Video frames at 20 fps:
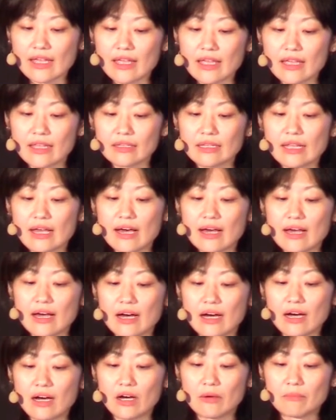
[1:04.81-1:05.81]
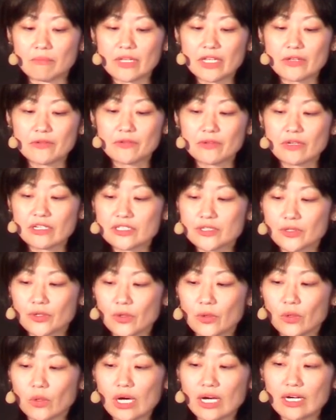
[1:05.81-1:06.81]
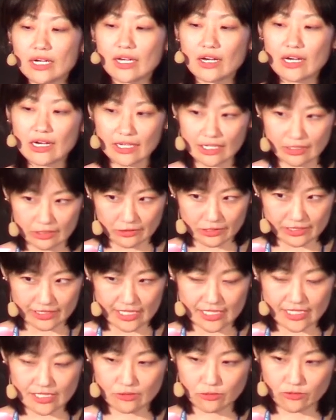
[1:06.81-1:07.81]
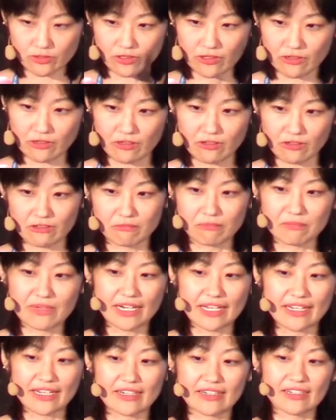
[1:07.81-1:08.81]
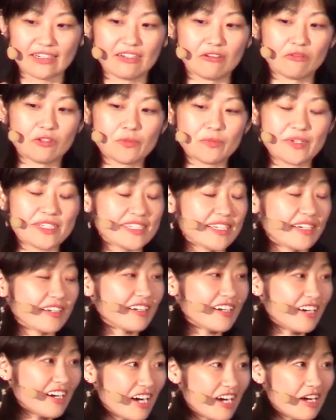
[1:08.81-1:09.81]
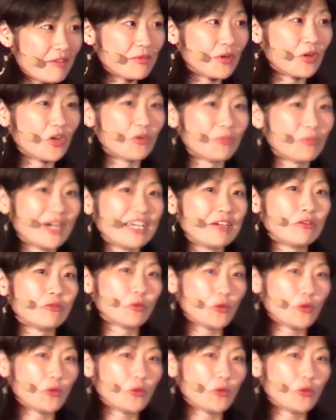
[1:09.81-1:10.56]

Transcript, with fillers: And um, if so, that's uh, my uh, WordPress dot com or